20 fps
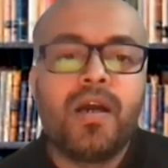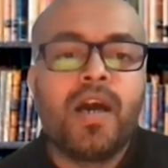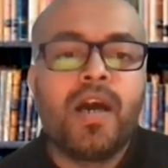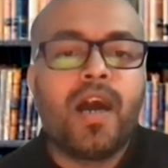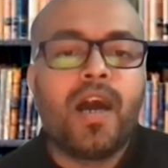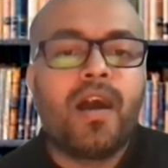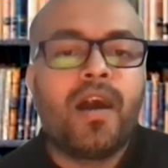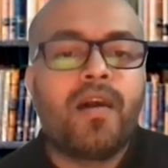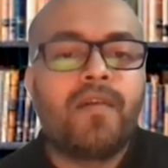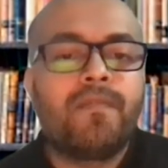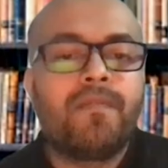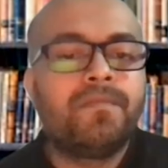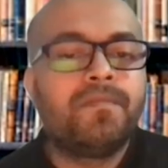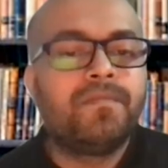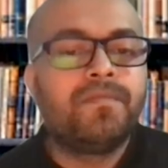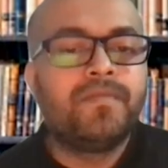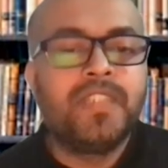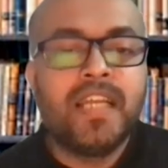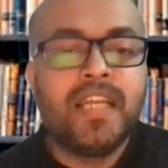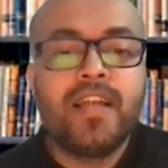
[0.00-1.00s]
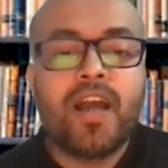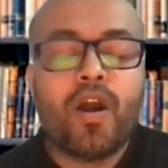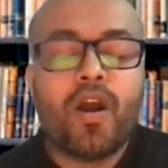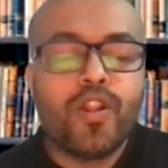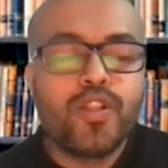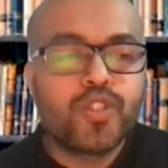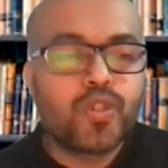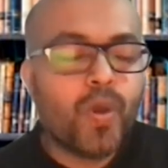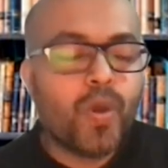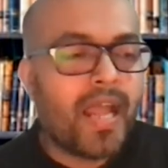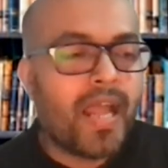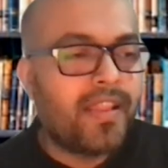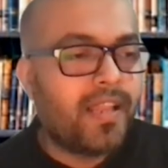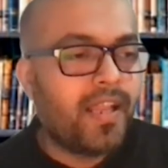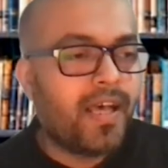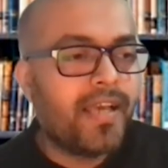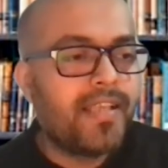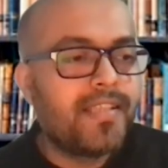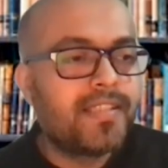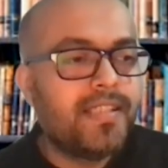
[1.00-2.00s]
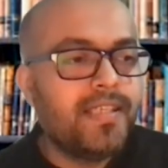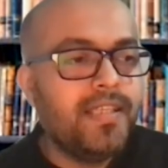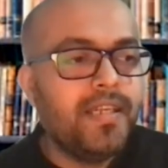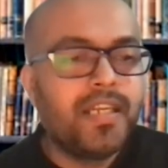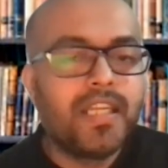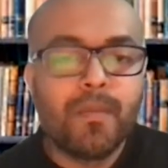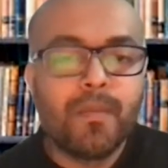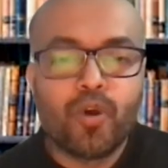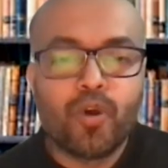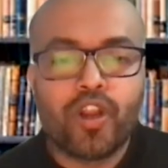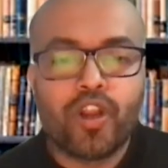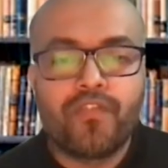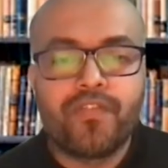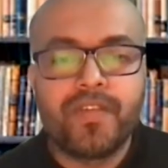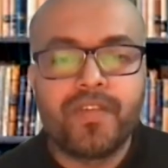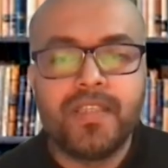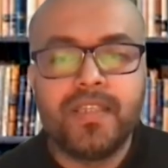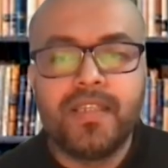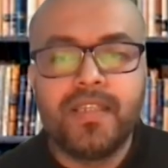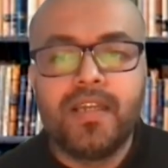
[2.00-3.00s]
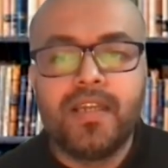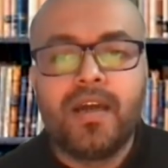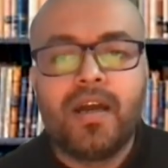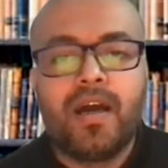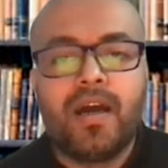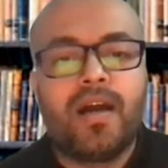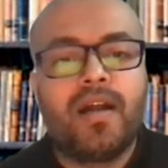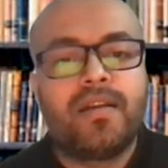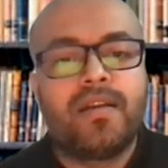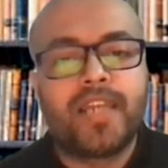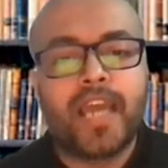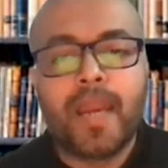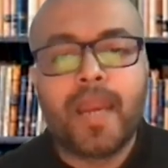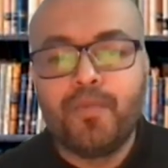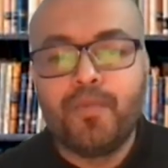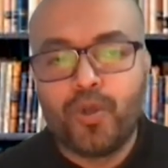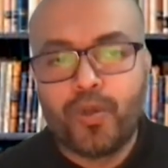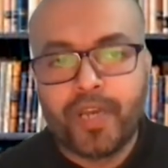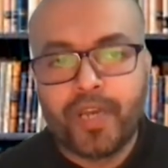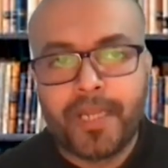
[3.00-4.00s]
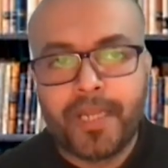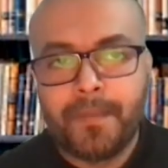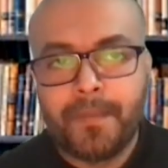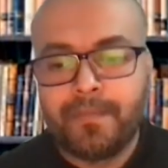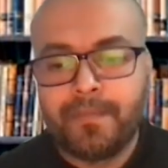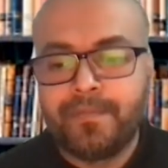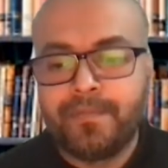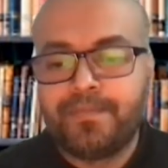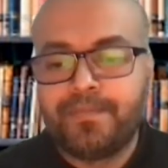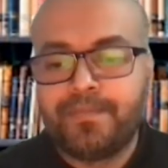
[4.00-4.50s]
uh, then also analyze the demography time to time.